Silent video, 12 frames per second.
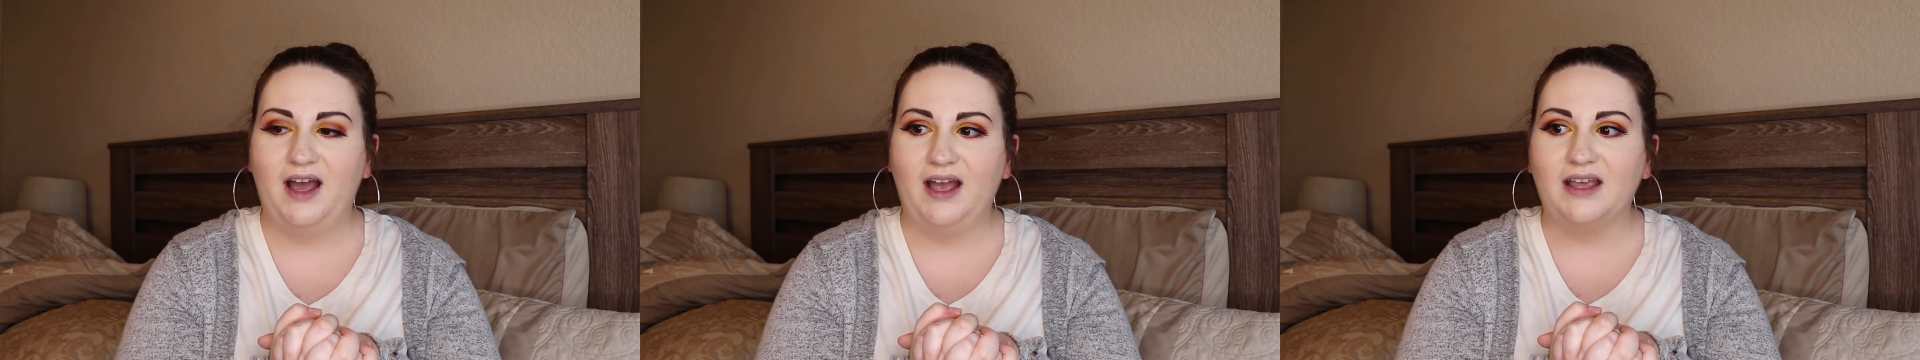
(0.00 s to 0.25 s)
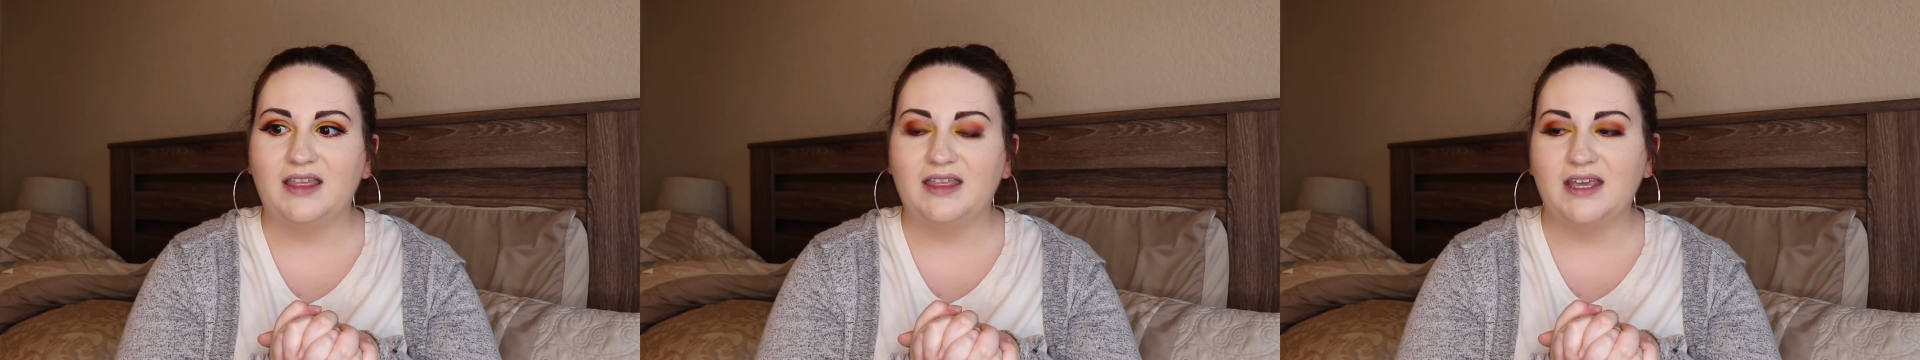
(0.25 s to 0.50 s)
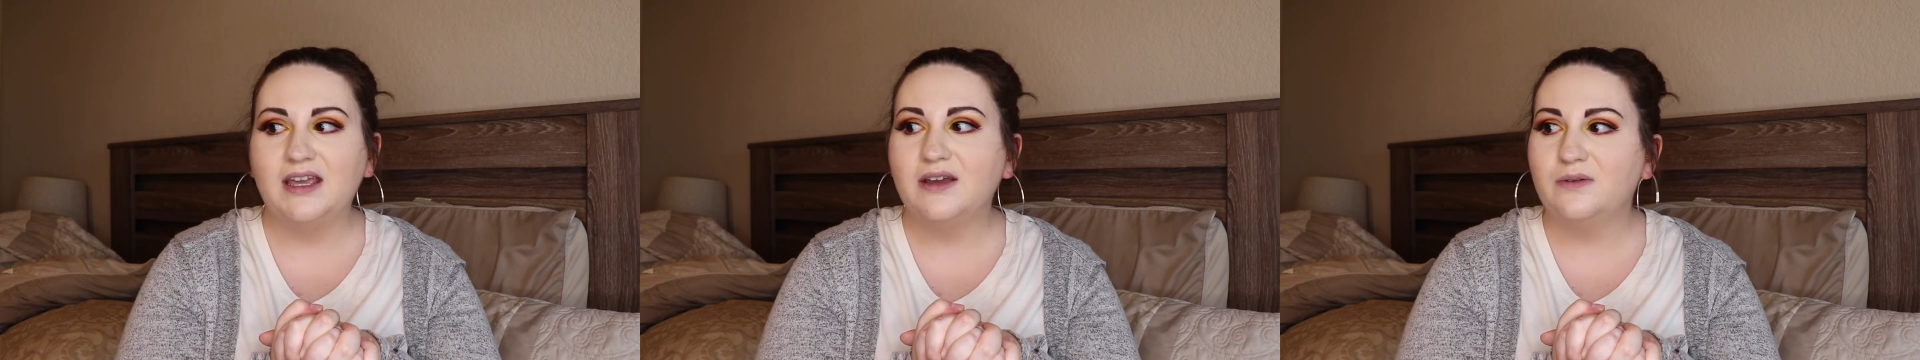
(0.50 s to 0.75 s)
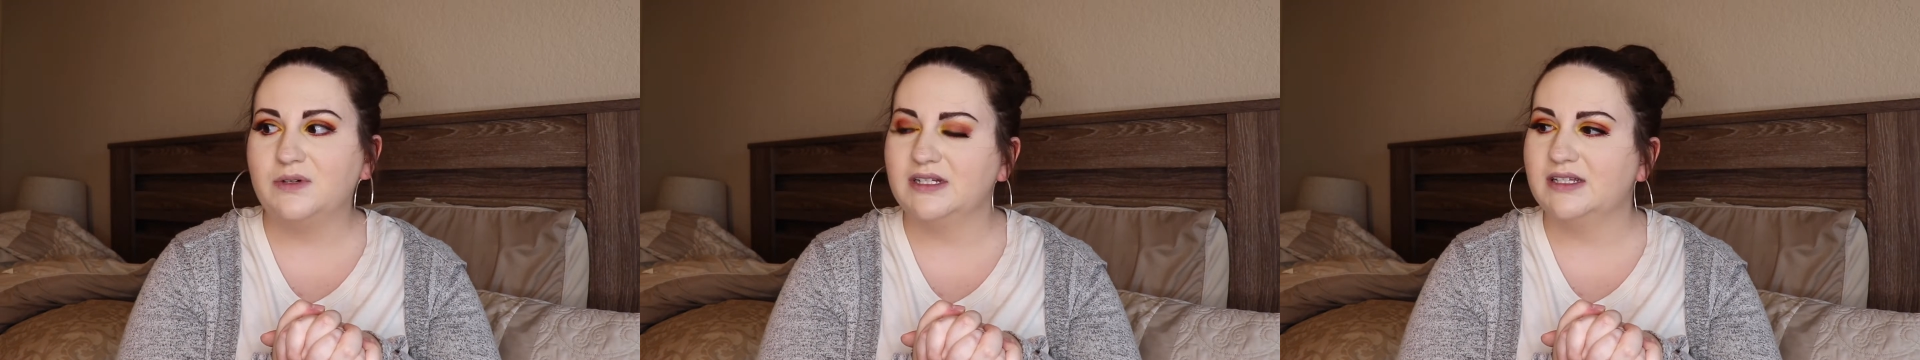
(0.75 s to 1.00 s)
I
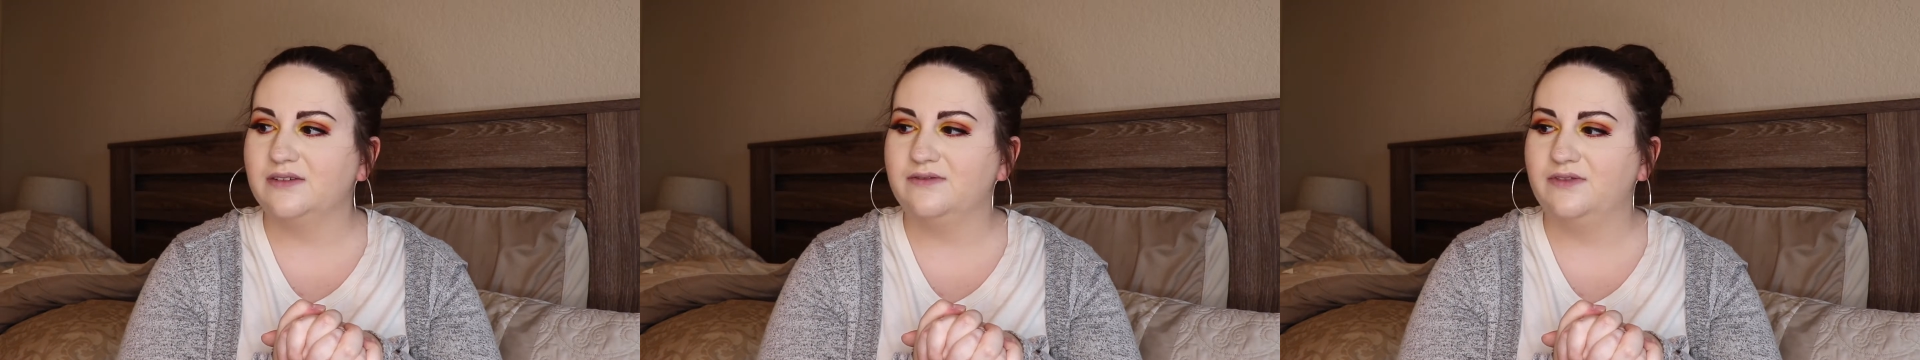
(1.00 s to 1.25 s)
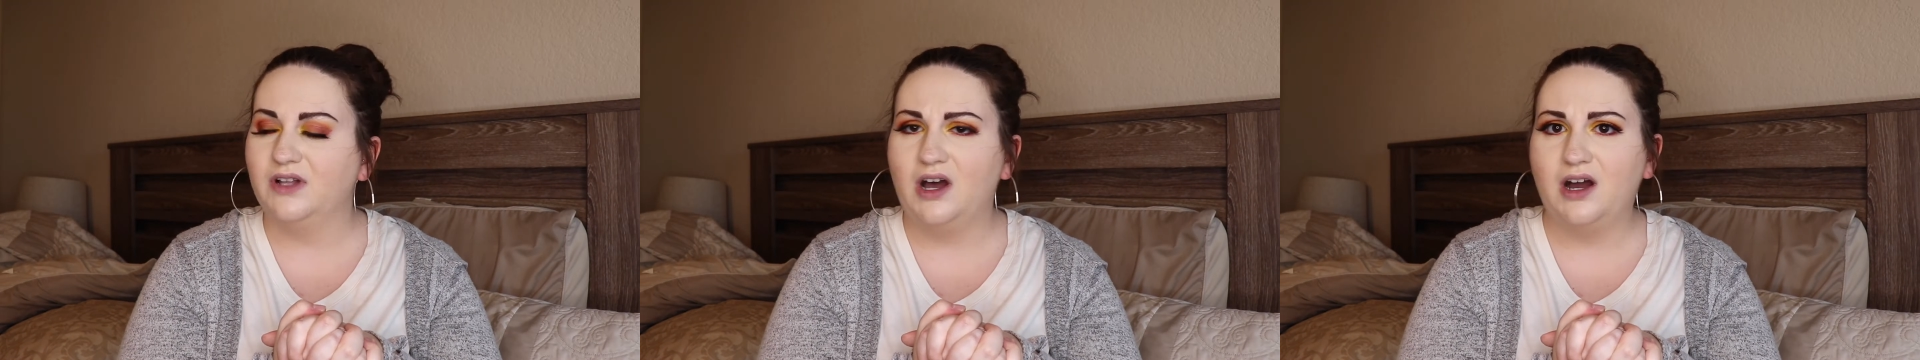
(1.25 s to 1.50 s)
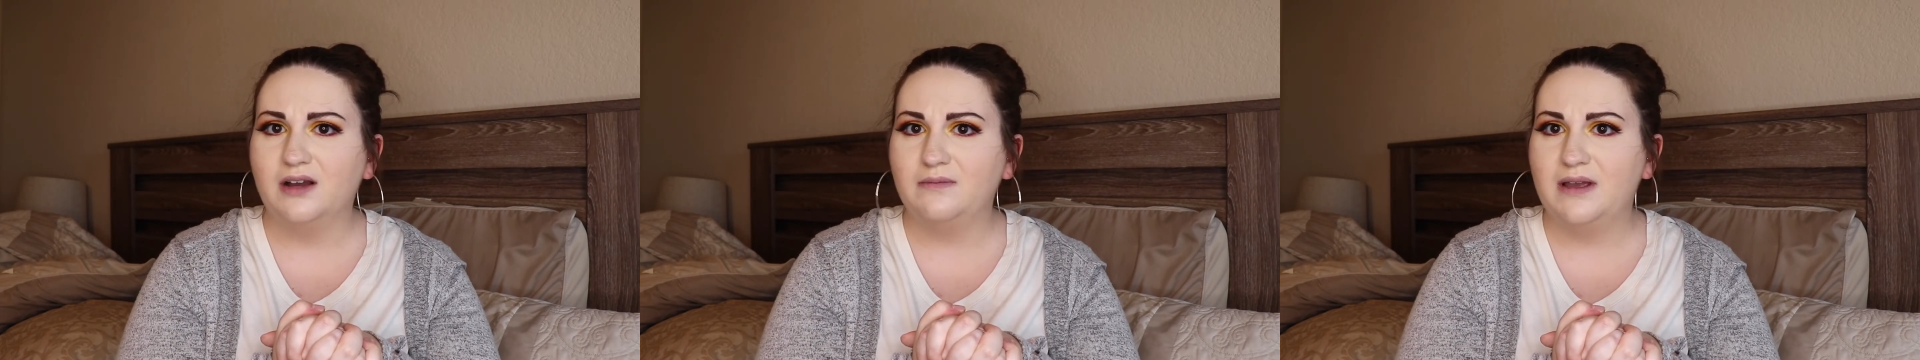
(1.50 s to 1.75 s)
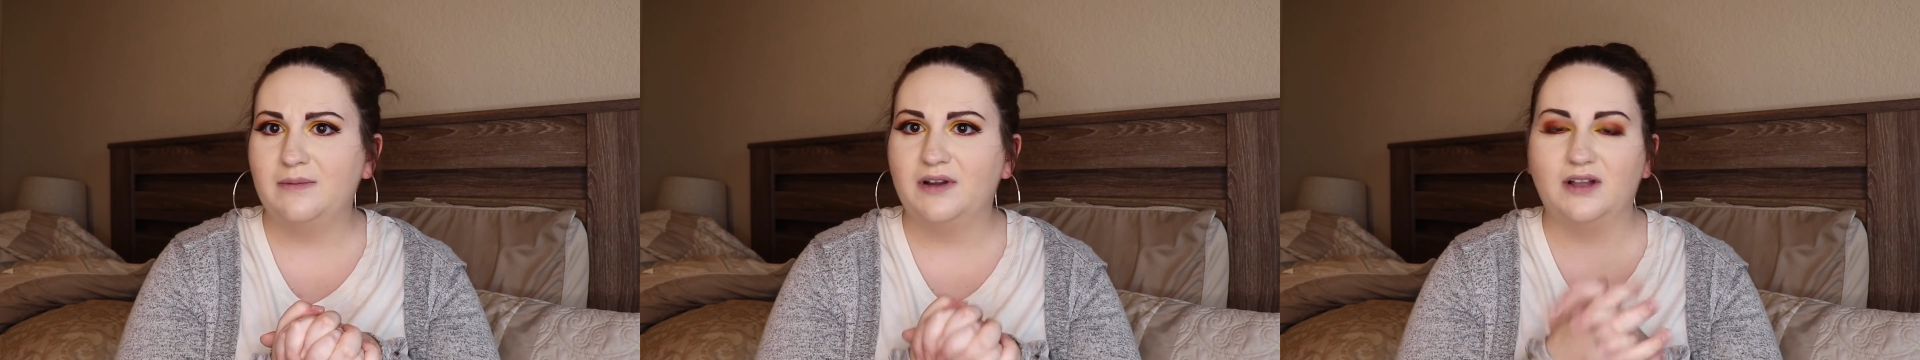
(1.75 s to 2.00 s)
think was a vlog maybe,